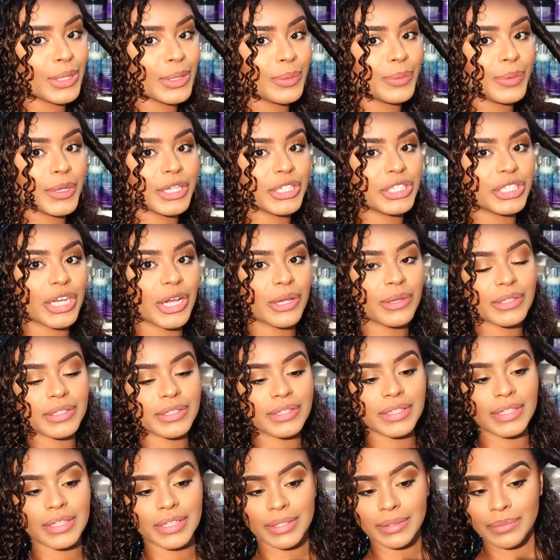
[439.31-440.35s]
We shall
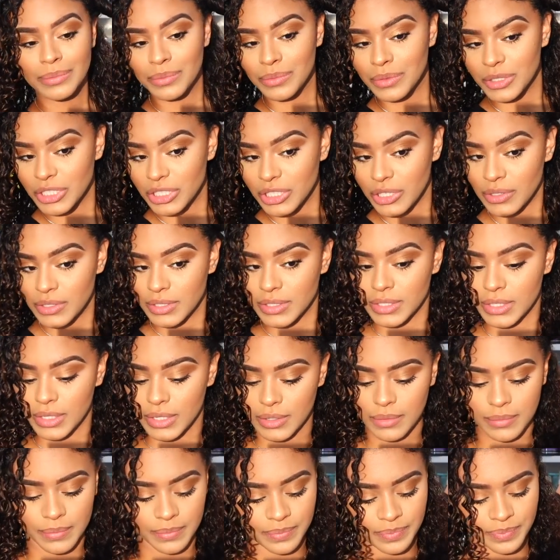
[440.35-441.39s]
see. We shall
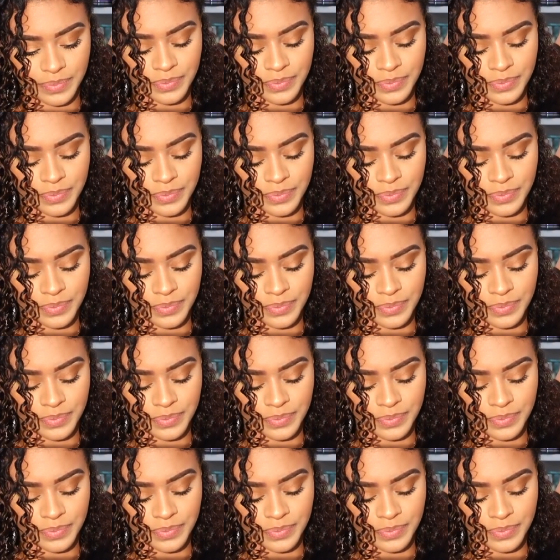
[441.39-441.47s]
see.